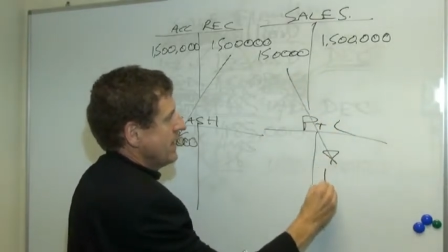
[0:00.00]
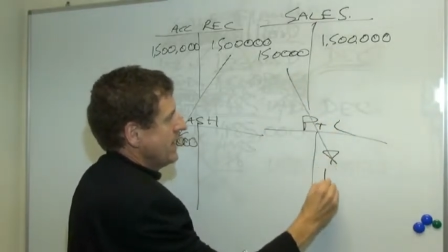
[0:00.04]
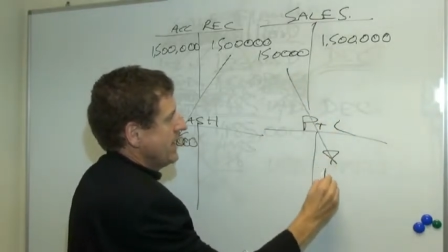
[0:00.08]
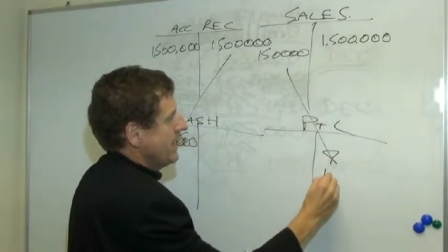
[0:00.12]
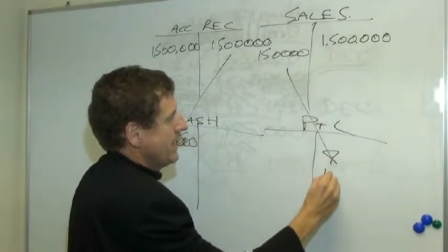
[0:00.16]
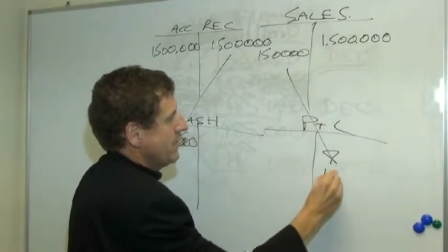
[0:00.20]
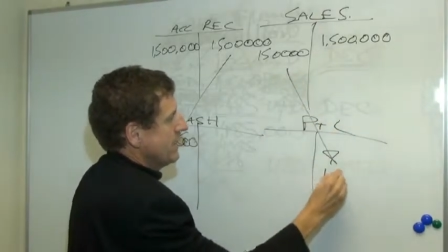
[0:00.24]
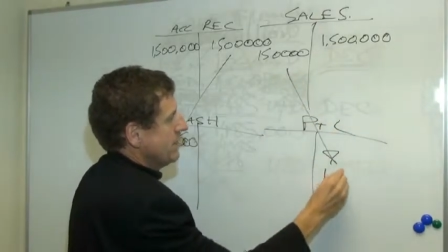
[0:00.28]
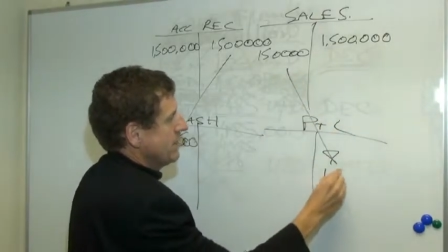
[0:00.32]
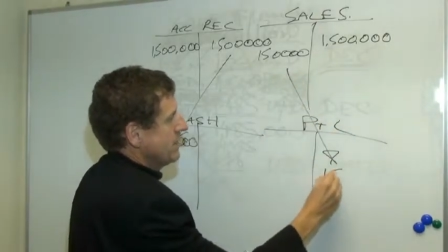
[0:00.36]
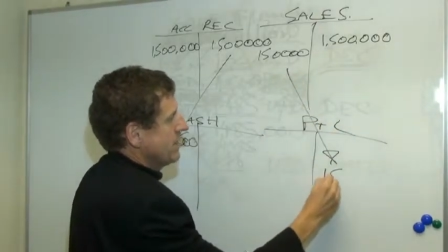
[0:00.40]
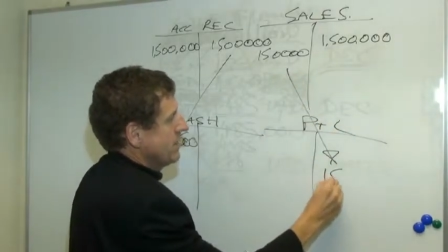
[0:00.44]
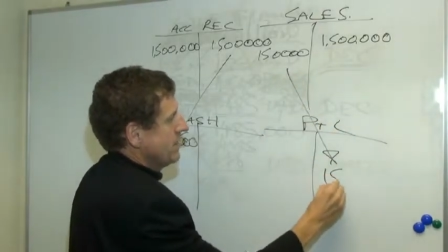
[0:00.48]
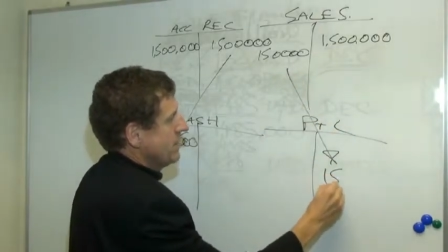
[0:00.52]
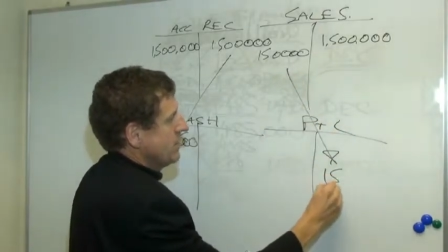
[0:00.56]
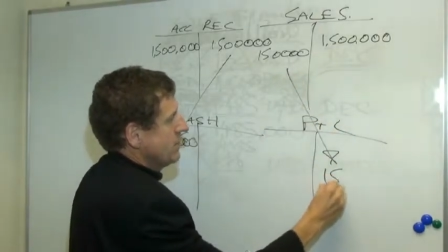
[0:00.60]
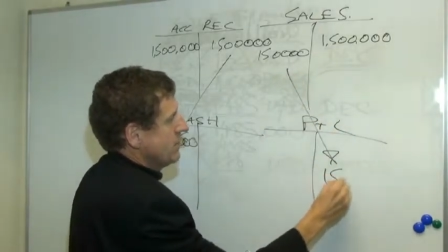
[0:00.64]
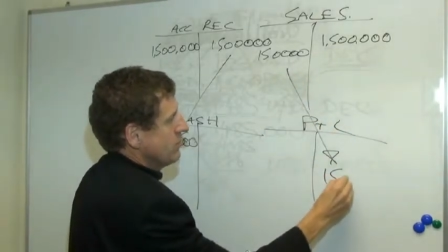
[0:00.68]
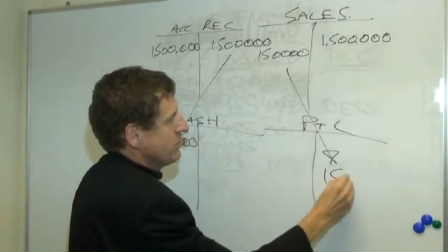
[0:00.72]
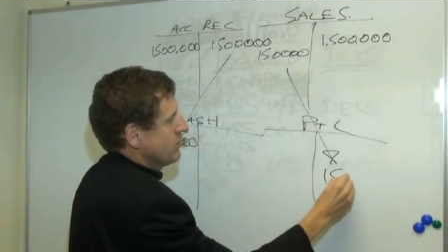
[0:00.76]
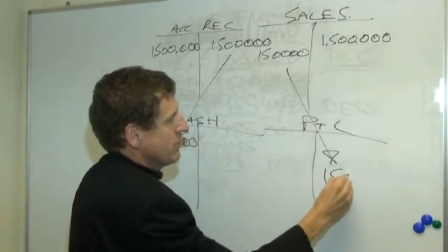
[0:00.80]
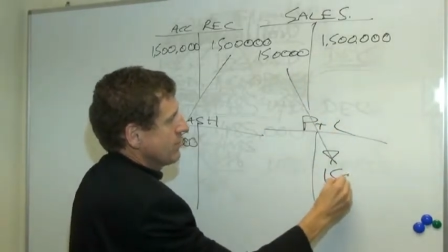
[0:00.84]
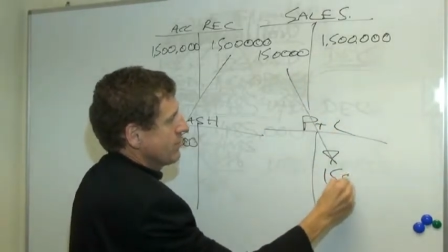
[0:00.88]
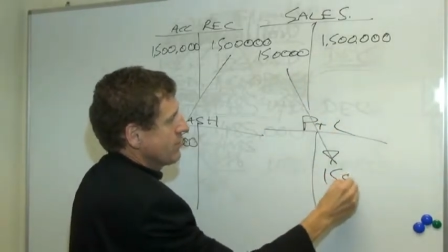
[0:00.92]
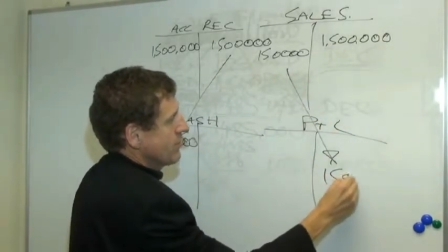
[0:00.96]
and
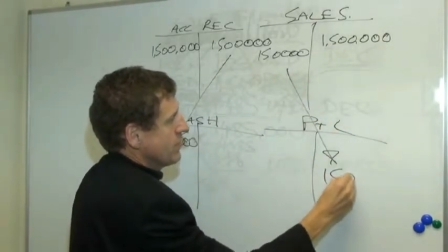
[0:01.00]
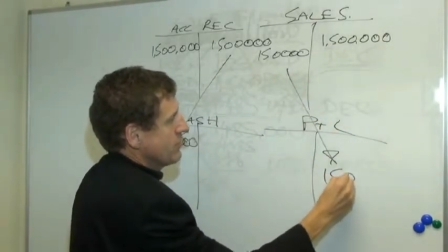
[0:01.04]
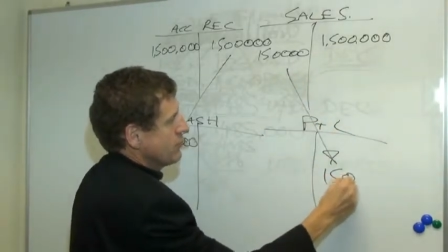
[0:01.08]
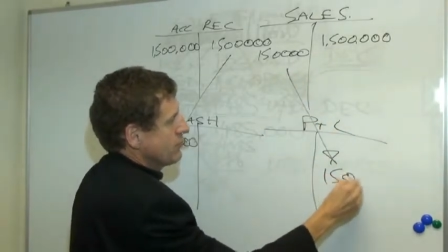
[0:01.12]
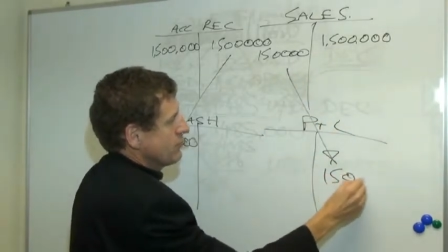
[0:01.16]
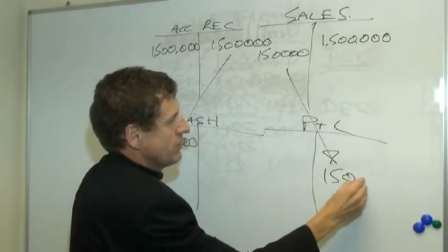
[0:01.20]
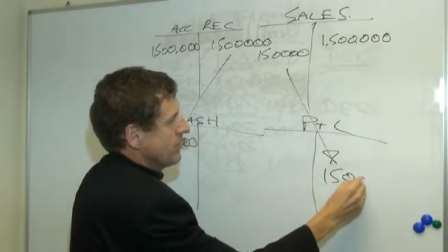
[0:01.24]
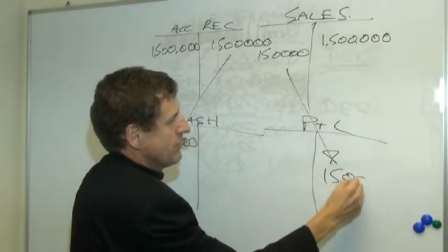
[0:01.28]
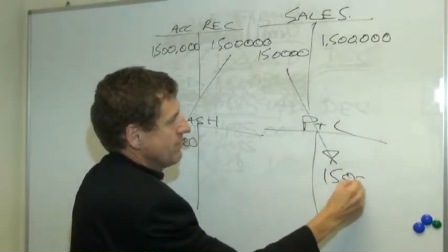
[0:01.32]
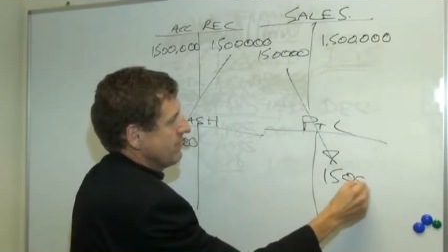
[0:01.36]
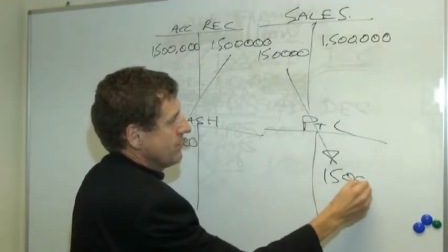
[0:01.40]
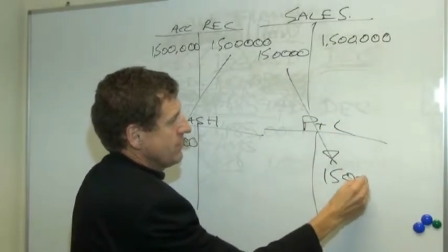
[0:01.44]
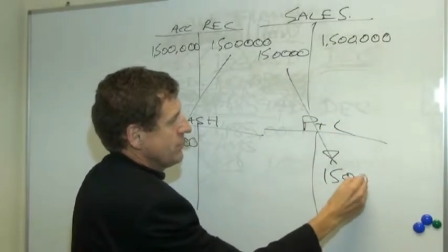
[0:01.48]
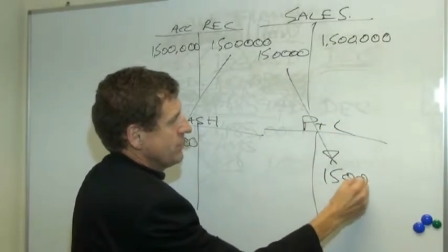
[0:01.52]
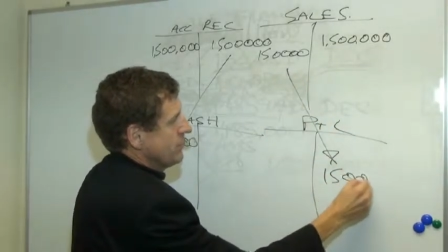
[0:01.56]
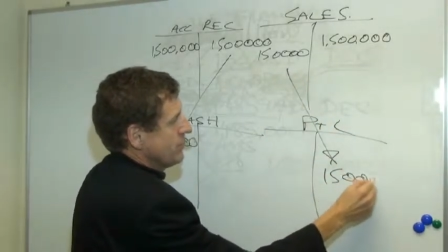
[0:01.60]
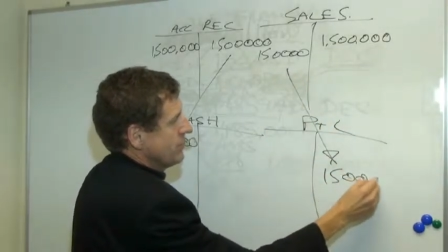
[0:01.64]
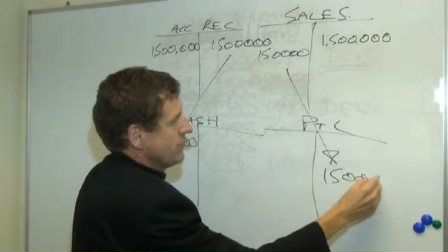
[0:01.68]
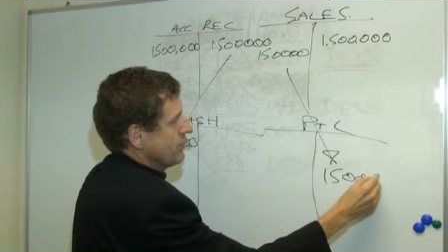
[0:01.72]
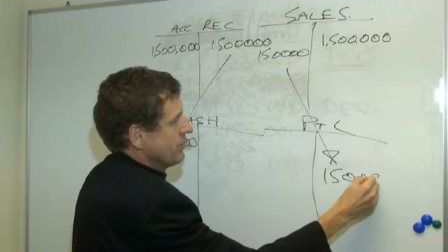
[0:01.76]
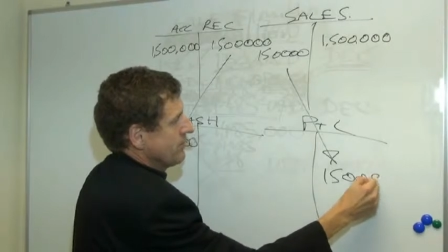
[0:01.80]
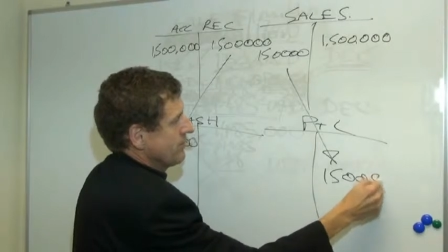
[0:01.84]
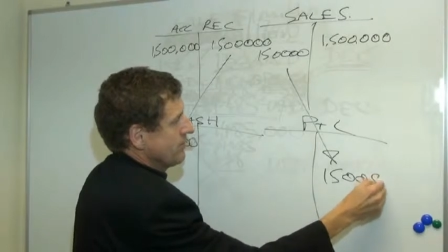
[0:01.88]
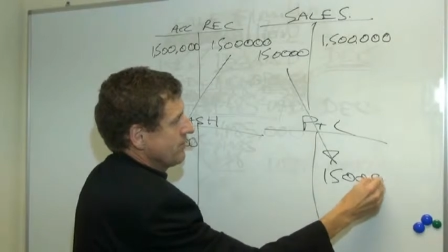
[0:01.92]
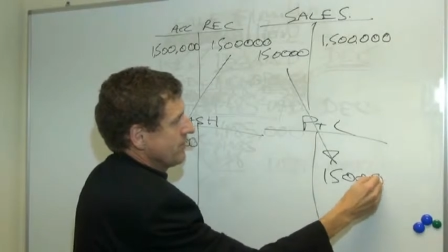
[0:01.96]
we've got
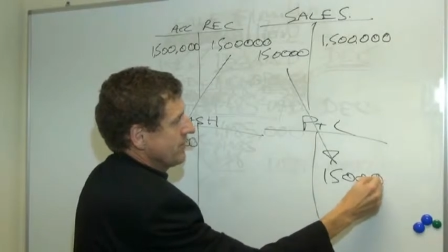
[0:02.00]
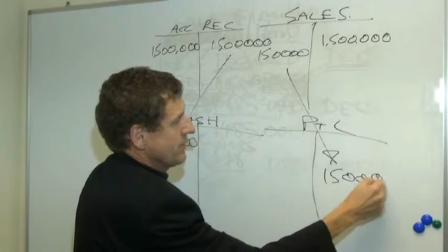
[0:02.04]
revenue